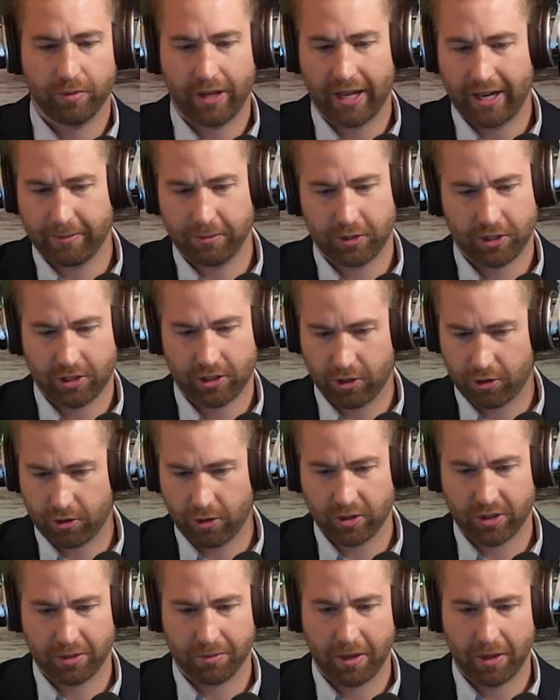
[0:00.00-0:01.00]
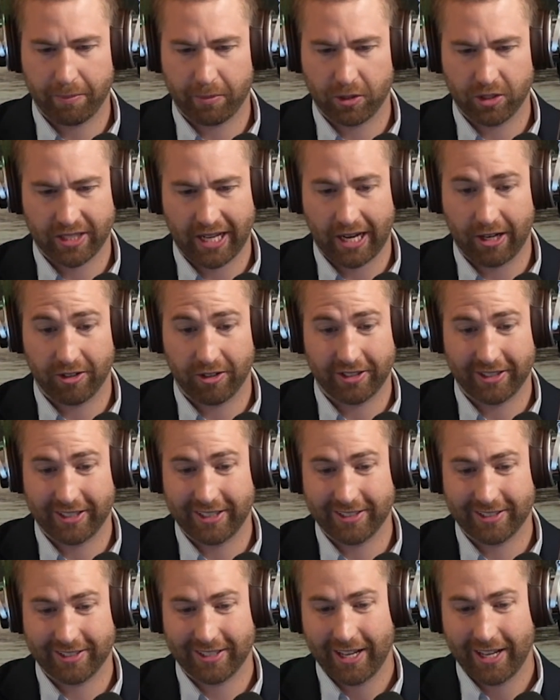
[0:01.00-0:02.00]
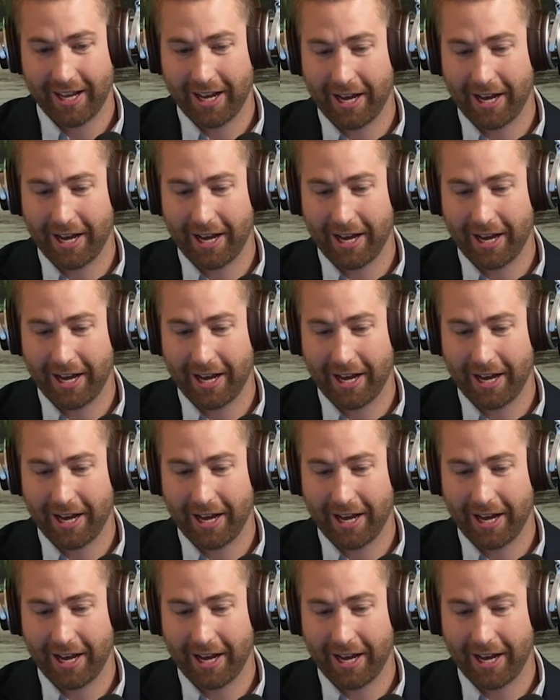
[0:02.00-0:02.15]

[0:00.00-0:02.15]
and I'm just going to throw some numbers out, and these